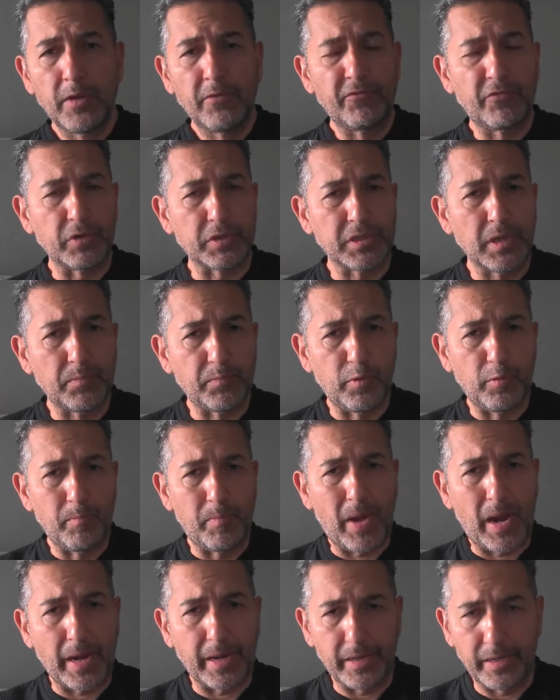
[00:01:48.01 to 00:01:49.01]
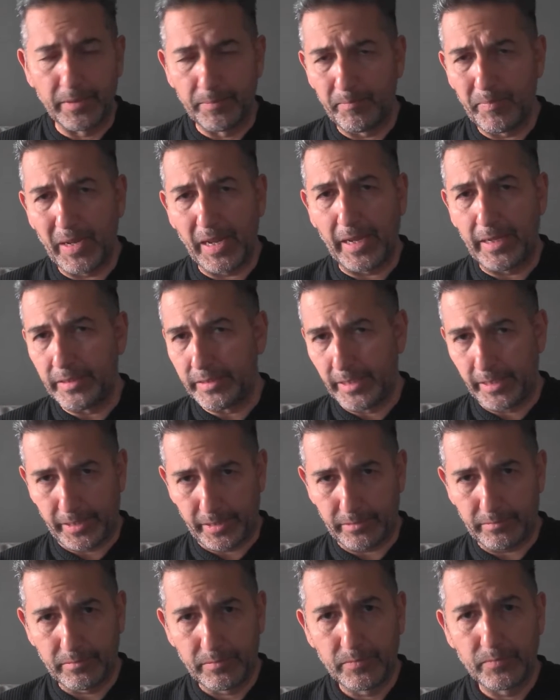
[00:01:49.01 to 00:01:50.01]
For example, buying a plane
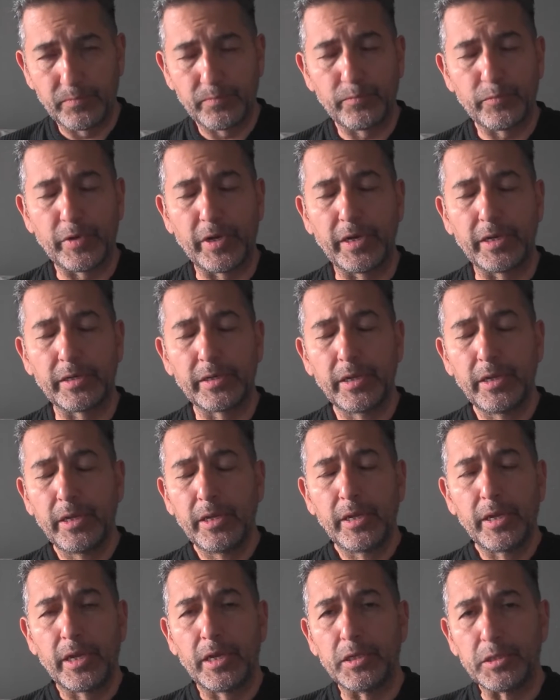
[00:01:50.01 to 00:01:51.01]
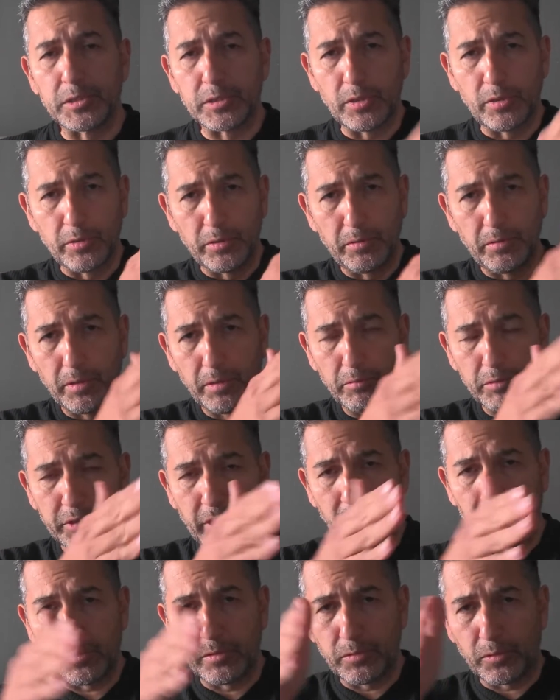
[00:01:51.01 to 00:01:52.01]
ticket, right? And so it will
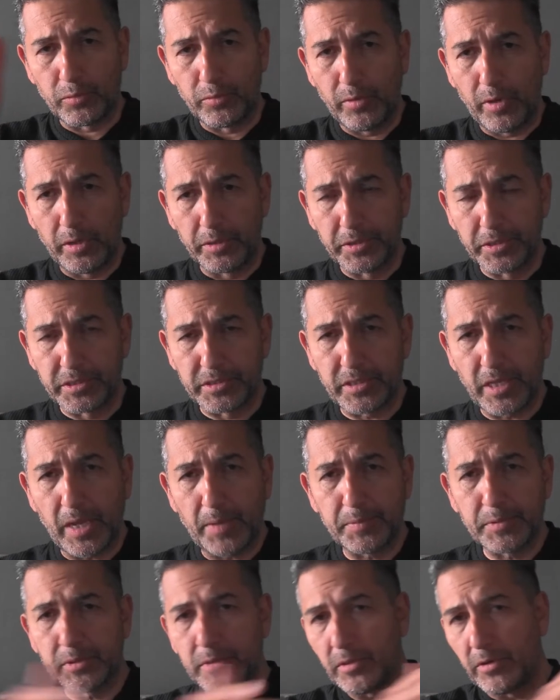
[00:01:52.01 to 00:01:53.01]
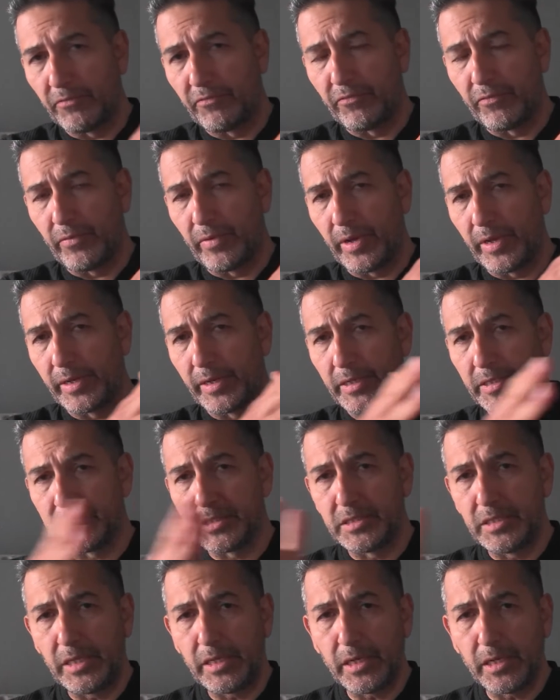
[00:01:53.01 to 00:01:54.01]
take you through all the steps of what
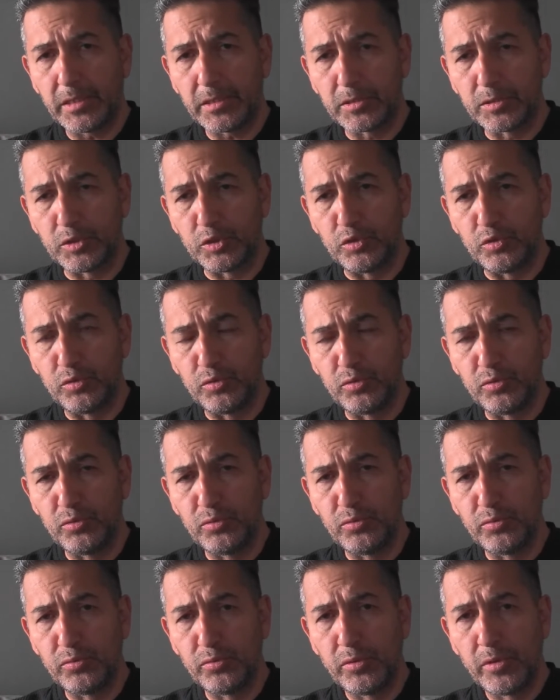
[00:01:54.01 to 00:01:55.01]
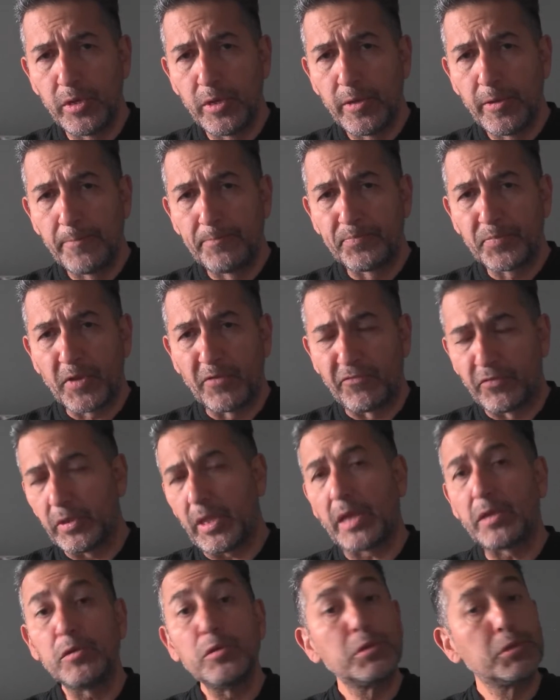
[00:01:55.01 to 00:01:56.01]
it's needed for
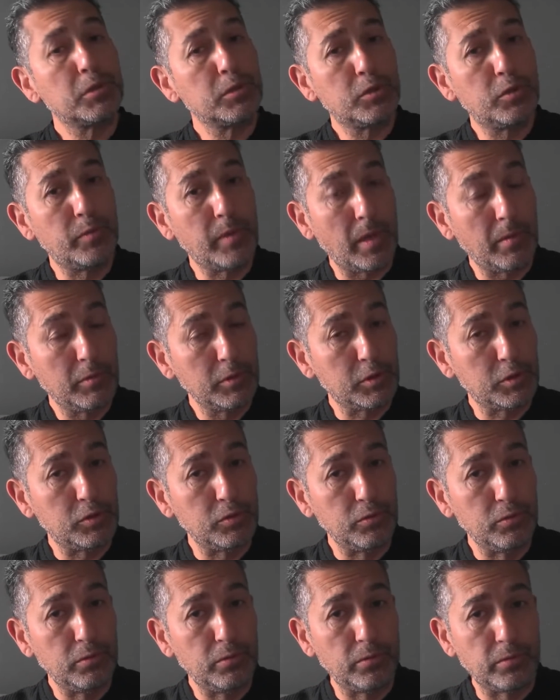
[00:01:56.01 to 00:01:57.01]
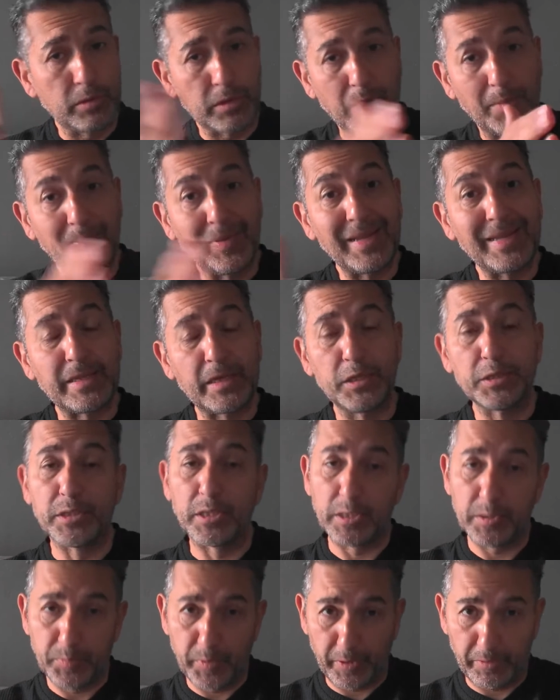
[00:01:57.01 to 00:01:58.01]
that user to be able to complete his
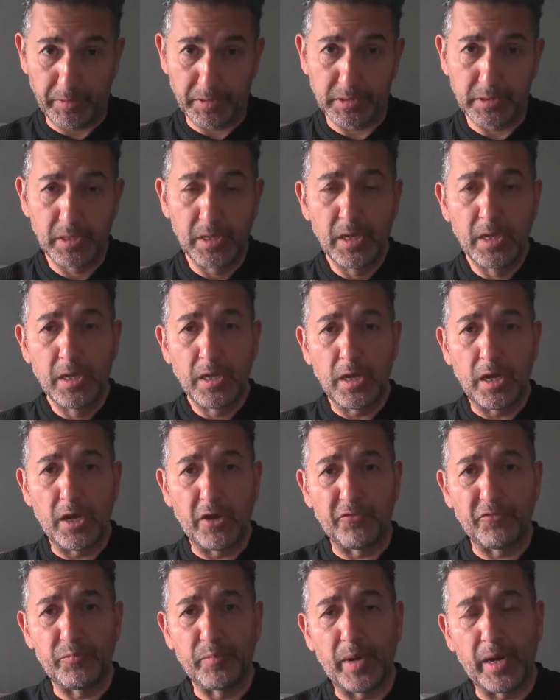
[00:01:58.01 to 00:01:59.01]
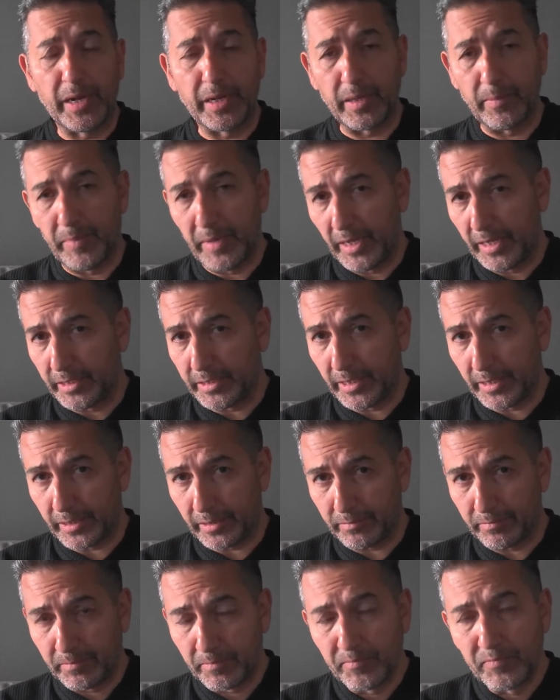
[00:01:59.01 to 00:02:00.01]
experience of buying a plane
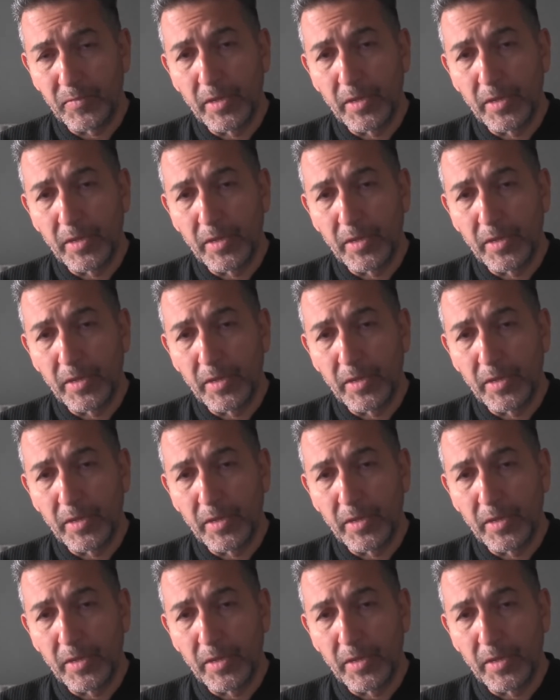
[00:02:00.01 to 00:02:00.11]
ticket.